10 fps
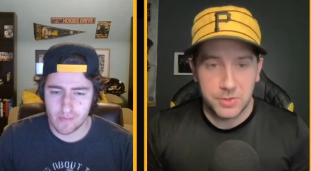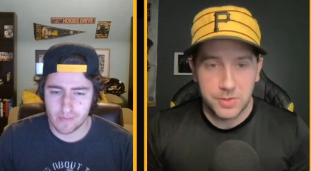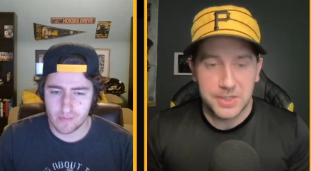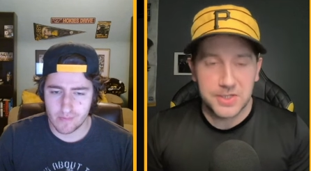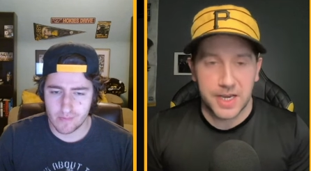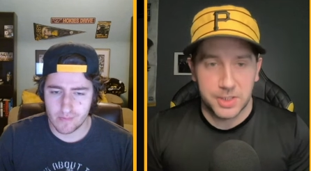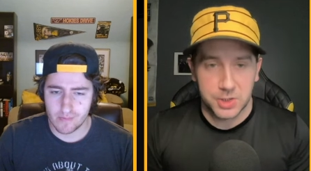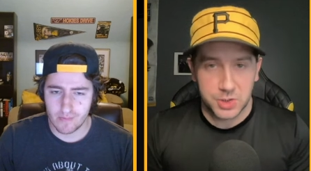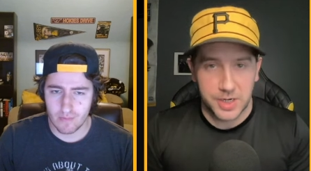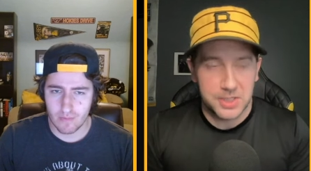Speaker 1: to the second
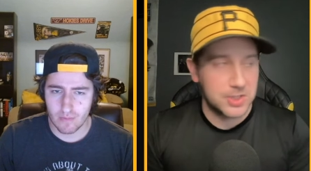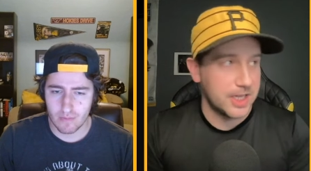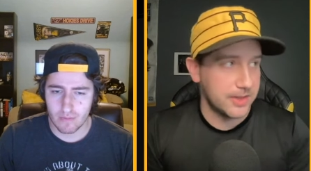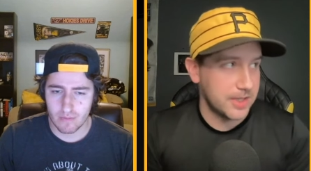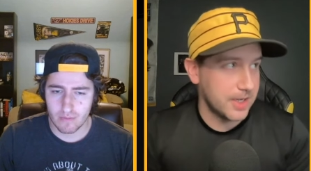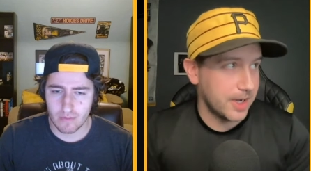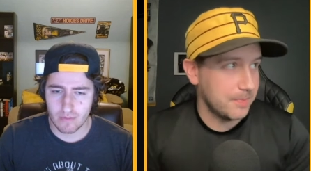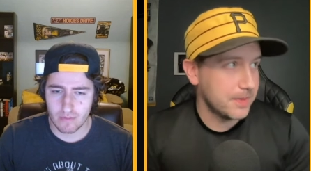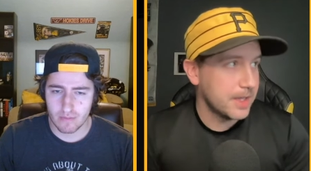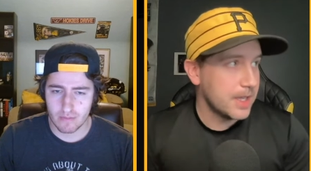straight Stanley Cup.
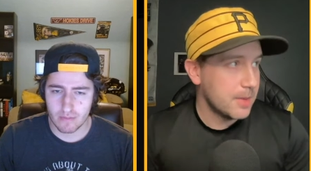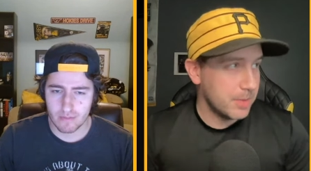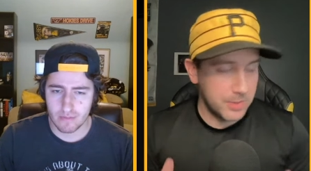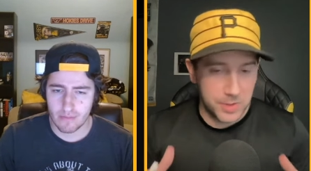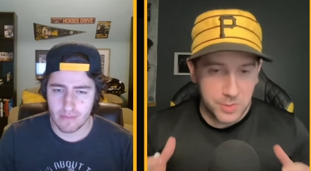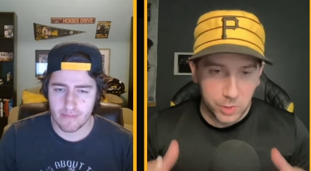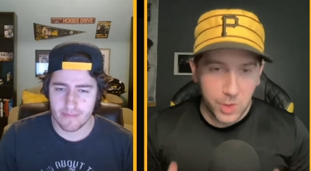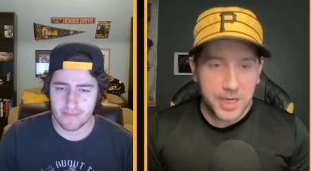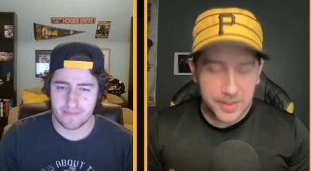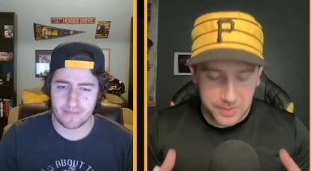But when you
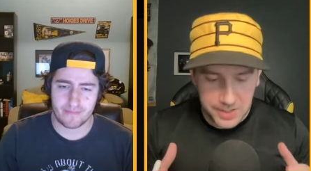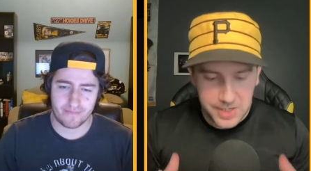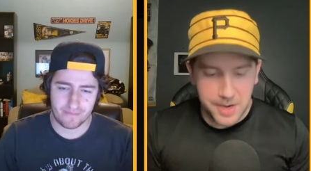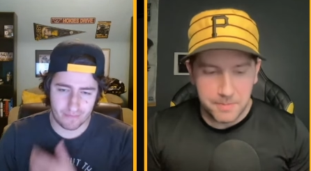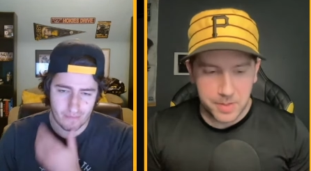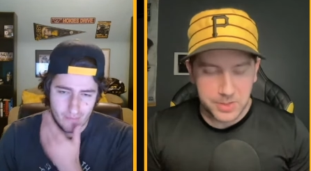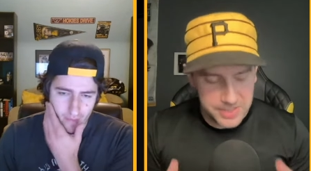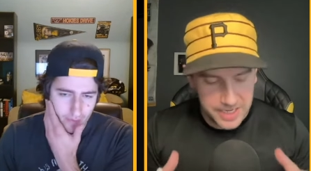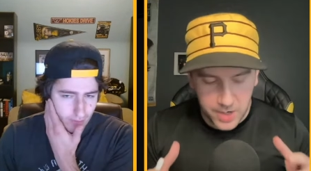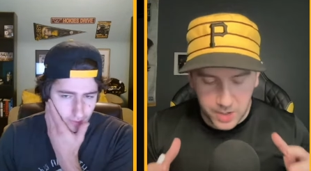look at the numbers,
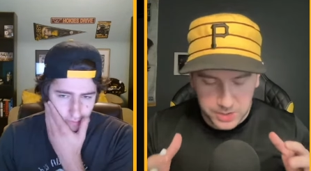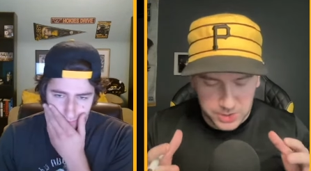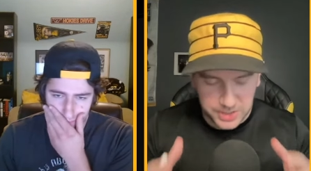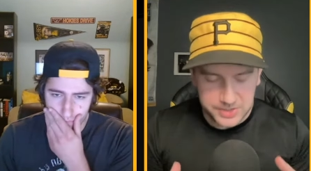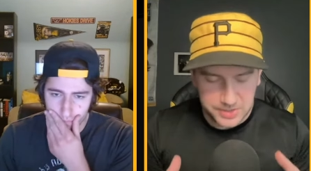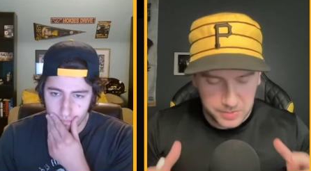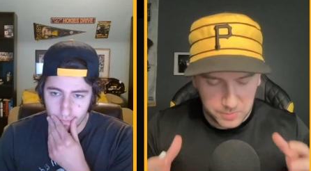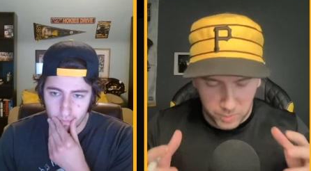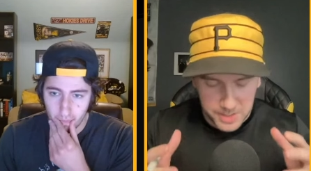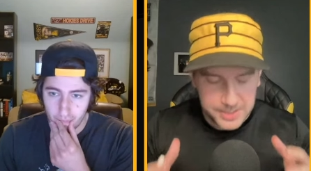they are just
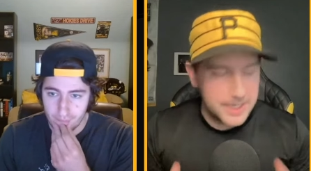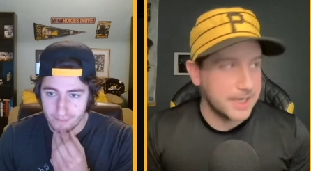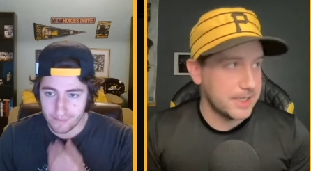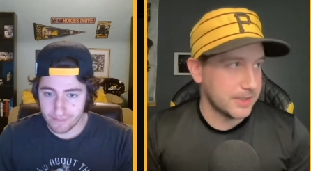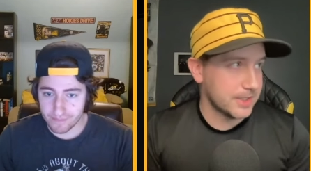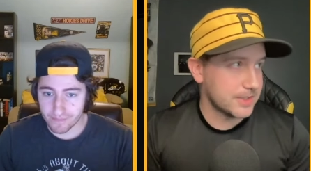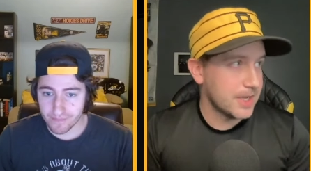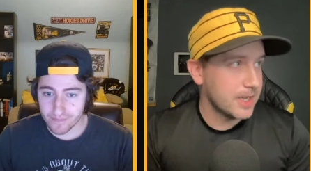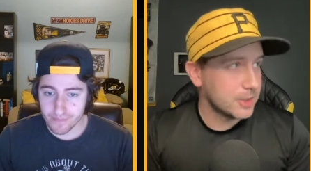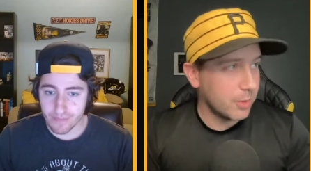ridiculous
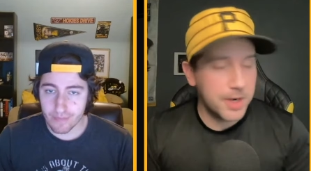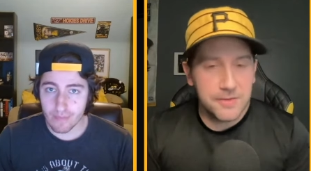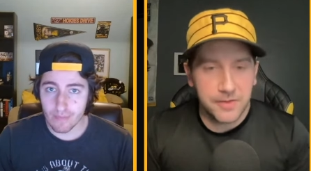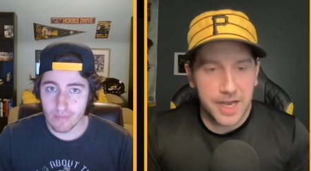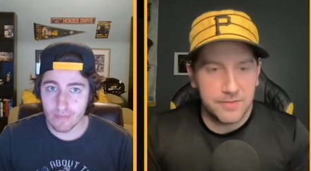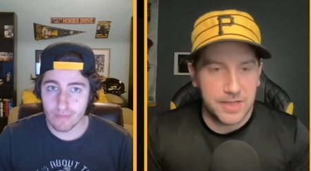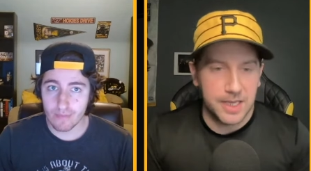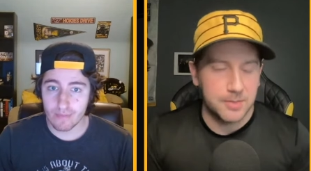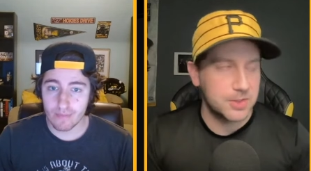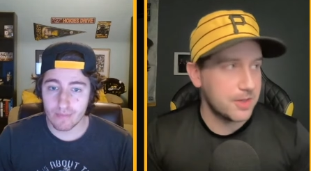25
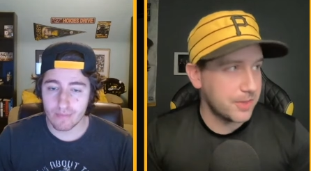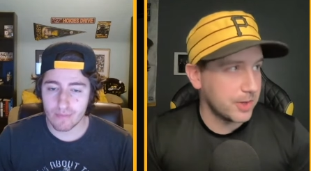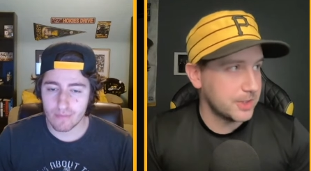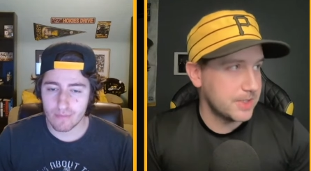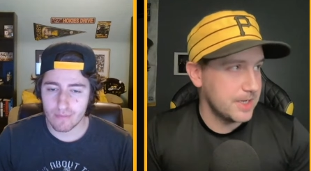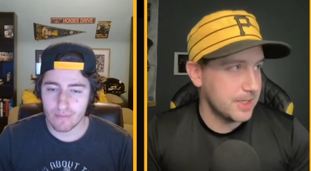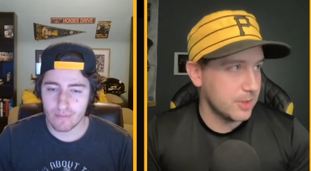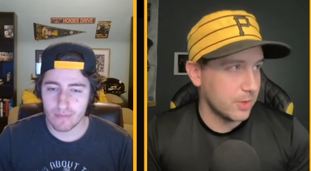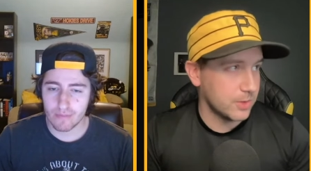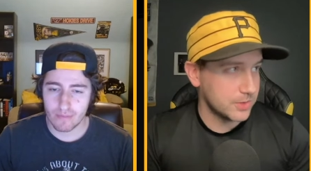games, 13
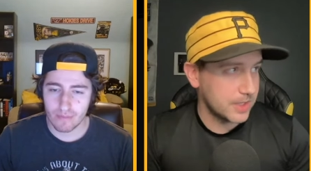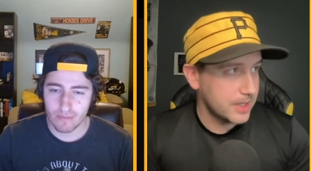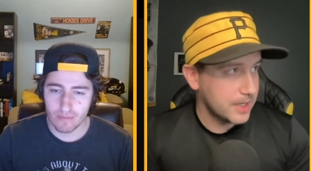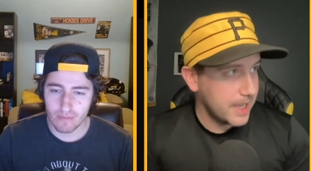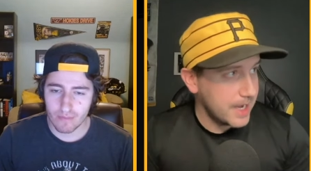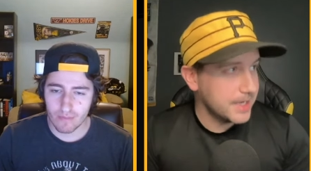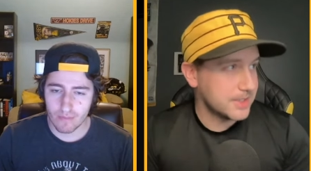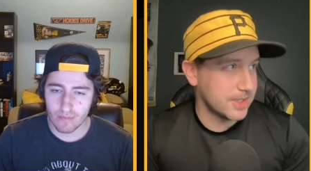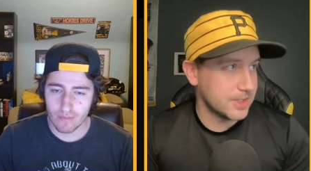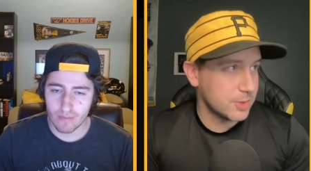goals, eight
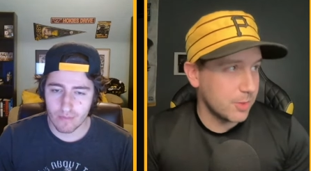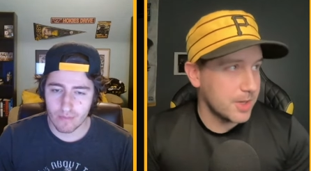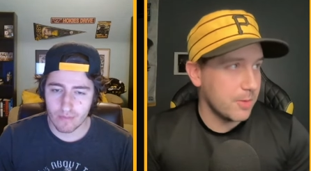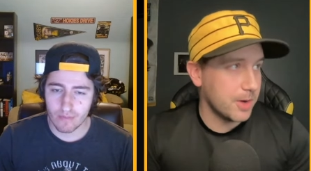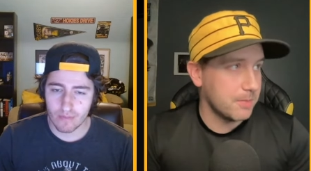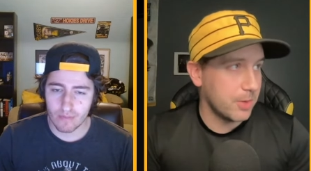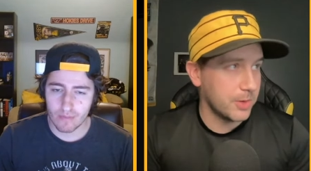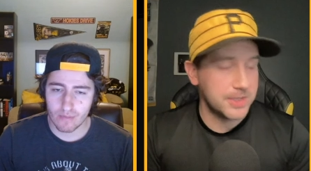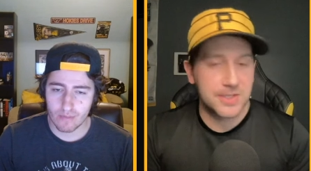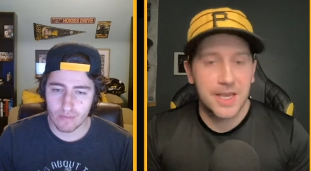assists, 21
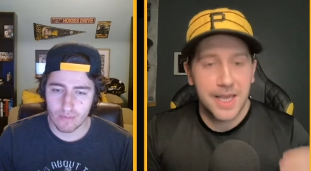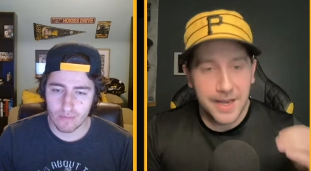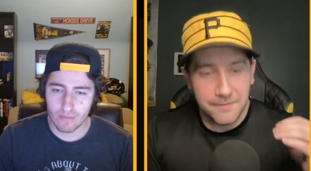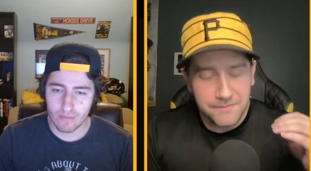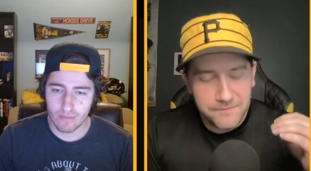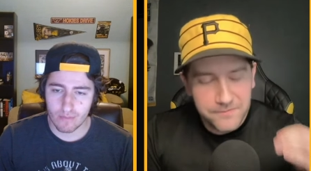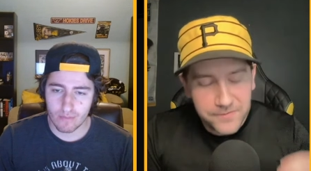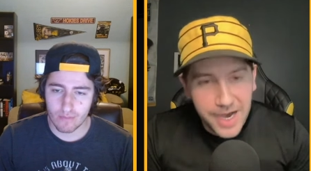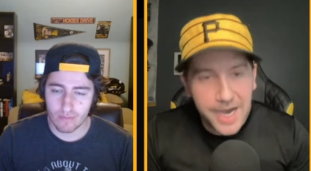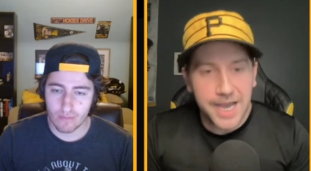points, and
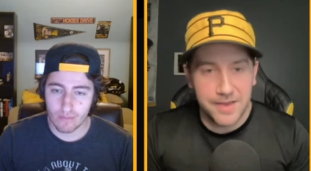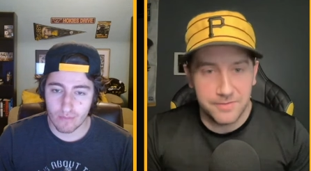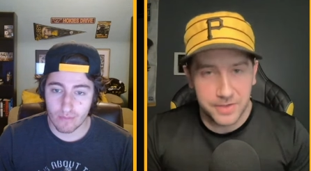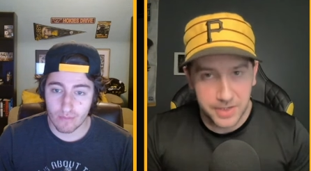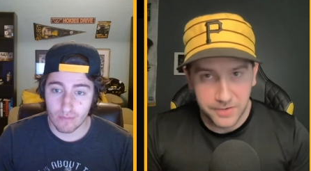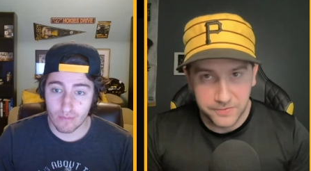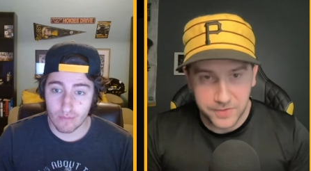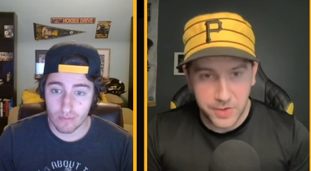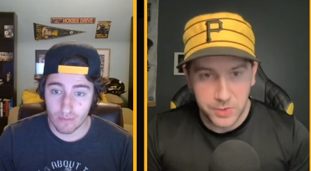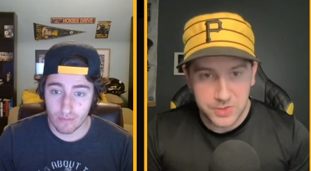five of
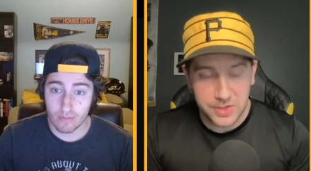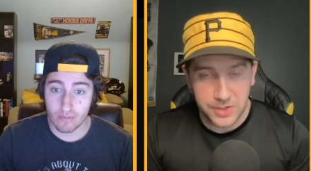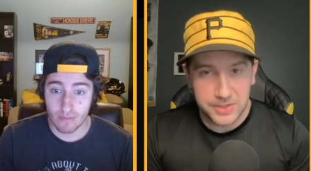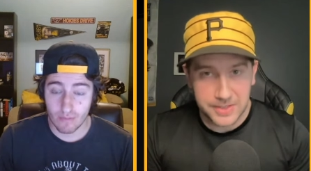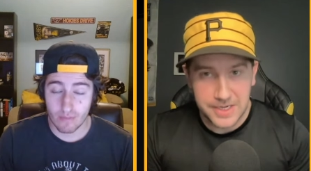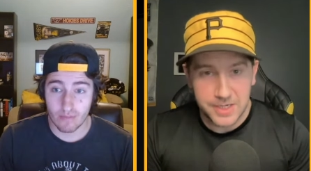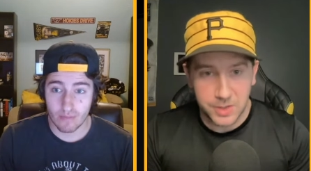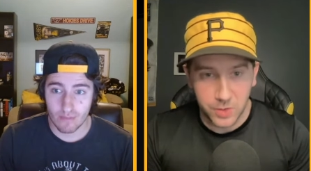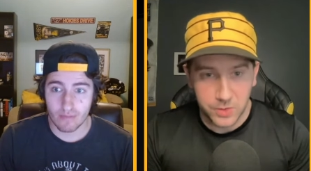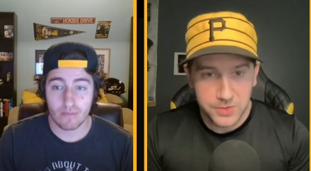those 13
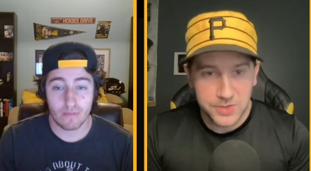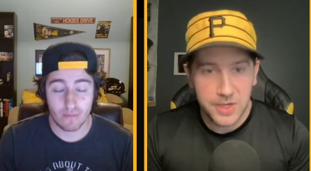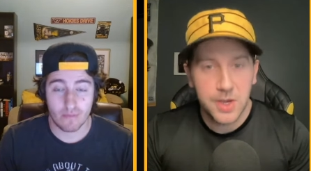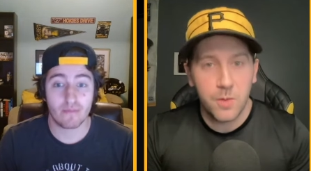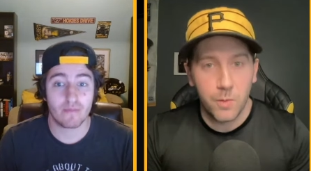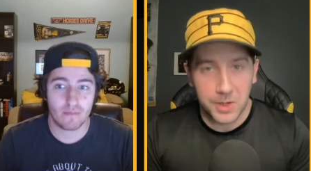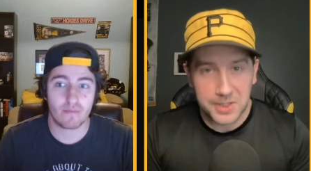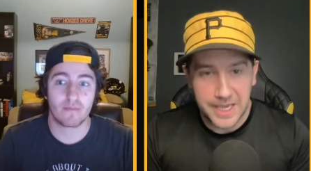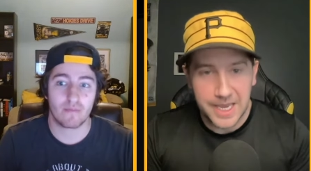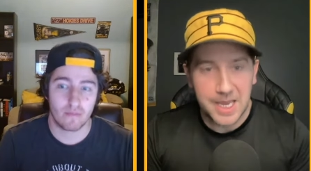goals were
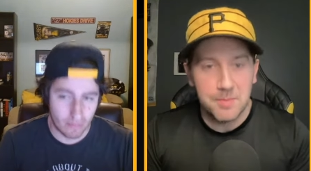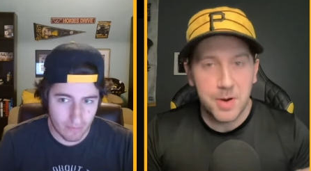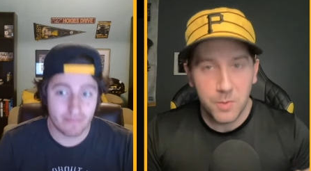game